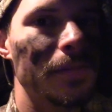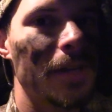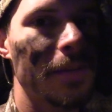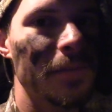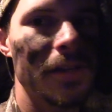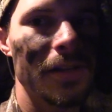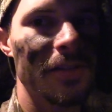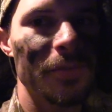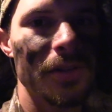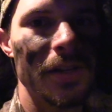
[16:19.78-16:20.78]
I'm not an
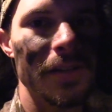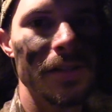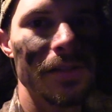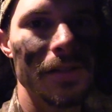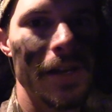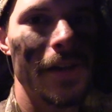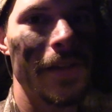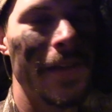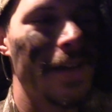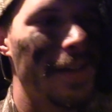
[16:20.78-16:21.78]
expert on this.
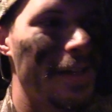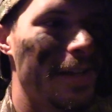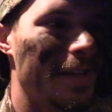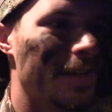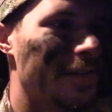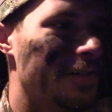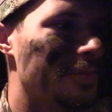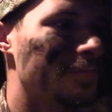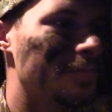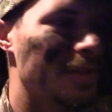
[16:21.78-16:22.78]

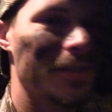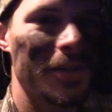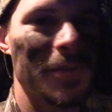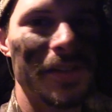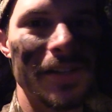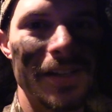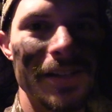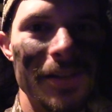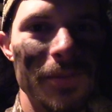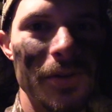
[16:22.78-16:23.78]
This is only my second
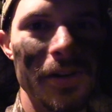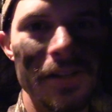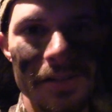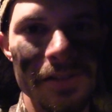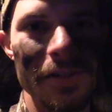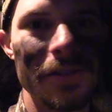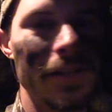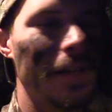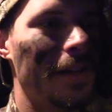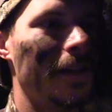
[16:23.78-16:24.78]
day bow hunting, so.
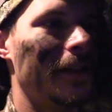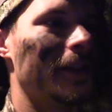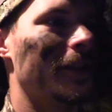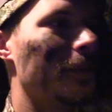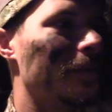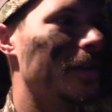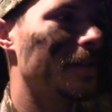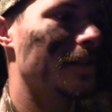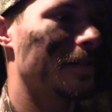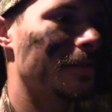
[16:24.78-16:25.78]
But
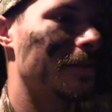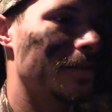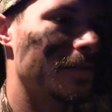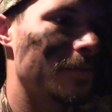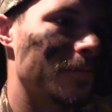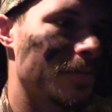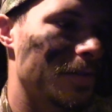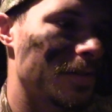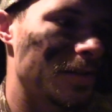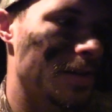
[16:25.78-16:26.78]

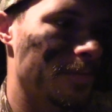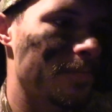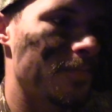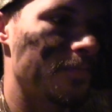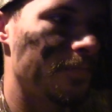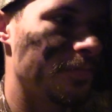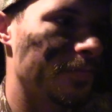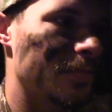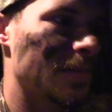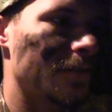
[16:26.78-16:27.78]
yeah,
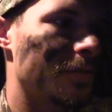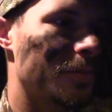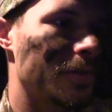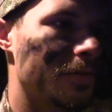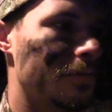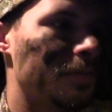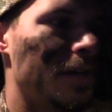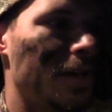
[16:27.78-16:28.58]
it was pretty cool.